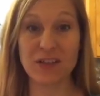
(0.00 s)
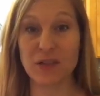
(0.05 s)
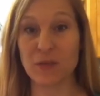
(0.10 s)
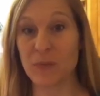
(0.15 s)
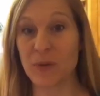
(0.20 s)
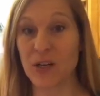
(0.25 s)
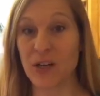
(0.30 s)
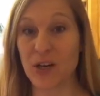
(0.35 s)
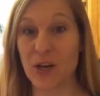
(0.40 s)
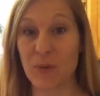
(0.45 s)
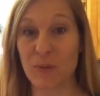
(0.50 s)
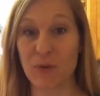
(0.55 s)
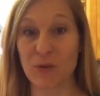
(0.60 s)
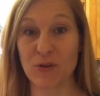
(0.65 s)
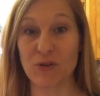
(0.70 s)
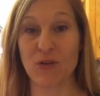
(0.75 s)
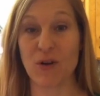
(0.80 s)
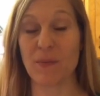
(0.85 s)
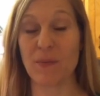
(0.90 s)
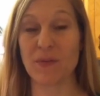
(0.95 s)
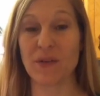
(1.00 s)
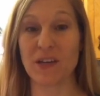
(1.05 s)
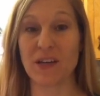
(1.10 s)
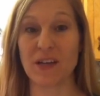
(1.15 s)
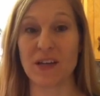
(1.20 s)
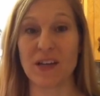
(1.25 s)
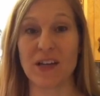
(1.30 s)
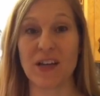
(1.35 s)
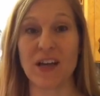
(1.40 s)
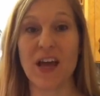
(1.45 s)
just put a couple of drops
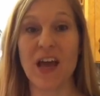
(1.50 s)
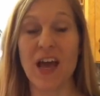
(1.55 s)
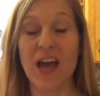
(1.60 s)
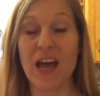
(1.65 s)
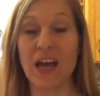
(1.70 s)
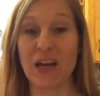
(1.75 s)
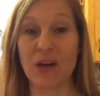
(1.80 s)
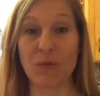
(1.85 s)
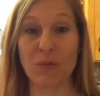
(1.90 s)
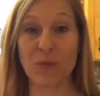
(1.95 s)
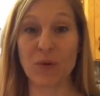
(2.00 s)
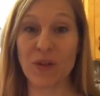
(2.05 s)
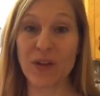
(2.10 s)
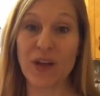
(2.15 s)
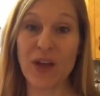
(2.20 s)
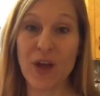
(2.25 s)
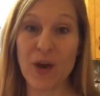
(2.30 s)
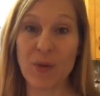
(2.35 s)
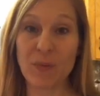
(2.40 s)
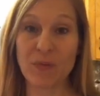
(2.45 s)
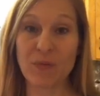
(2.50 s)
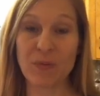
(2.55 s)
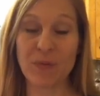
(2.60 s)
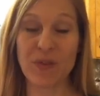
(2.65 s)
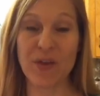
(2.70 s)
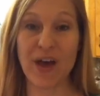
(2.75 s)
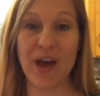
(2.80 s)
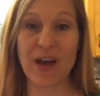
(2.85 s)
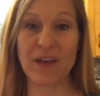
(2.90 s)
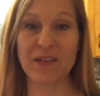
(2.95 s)
in, and it really helps
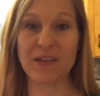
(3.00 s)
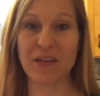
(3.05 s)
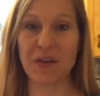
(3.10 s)
with that.